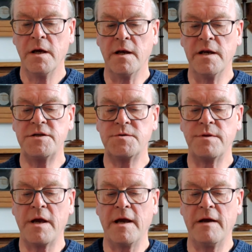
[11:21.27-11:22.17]
at least
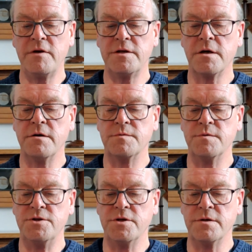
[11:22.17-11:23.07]
without having to go to
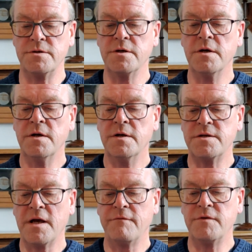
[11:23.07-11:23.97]
a judge
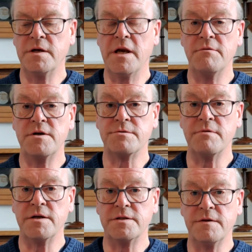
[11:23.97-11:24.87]
to have the nearest
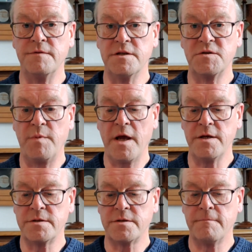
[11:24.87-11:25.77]
relative
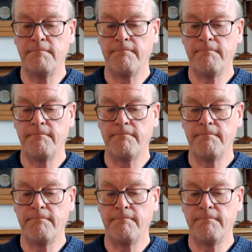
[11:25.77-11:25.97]
displaced.